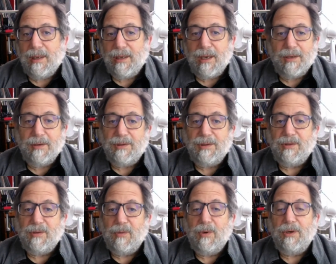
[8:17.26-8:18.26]
Renato is
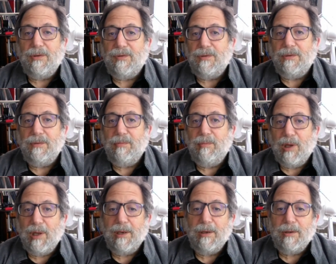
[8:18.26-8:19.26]
just a wonderful
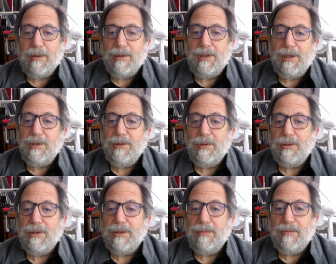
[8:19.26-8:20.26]
player and
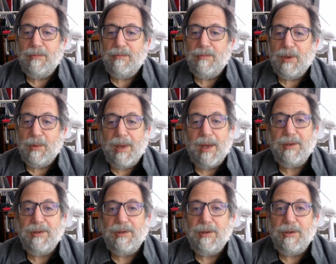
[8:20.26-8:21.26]
teacher and
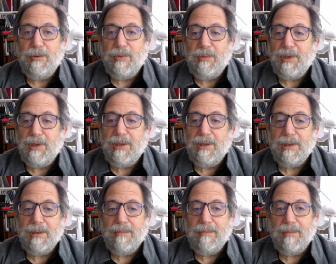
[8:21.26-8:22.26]
compassionate human
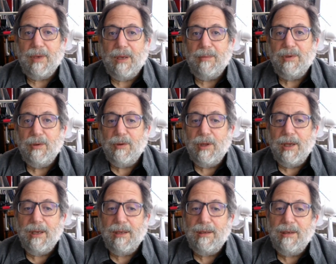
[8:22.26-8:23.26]
being, and I'm so
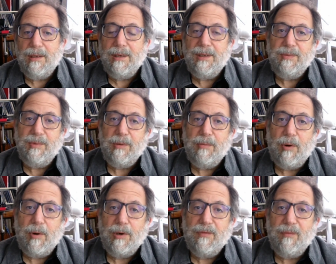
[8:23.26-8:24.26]
glad he's been a
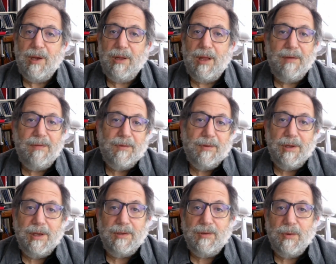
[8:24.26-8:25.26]
part of my life for
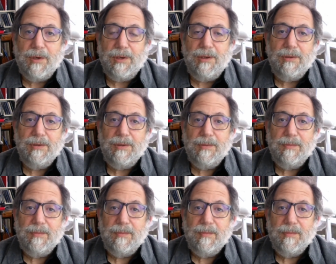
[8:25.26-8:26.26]
the last 20 years.
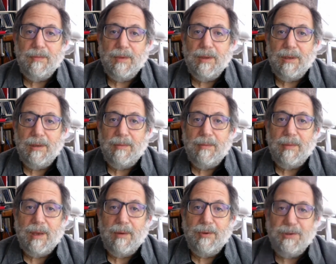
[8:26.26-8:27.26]

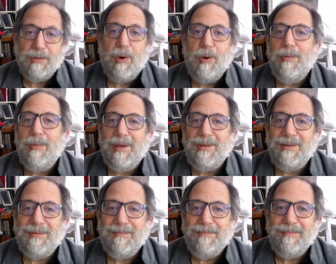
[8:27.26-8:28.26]
I wish him all the
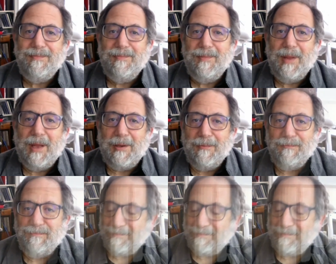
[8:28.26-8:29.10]
best. Thank you.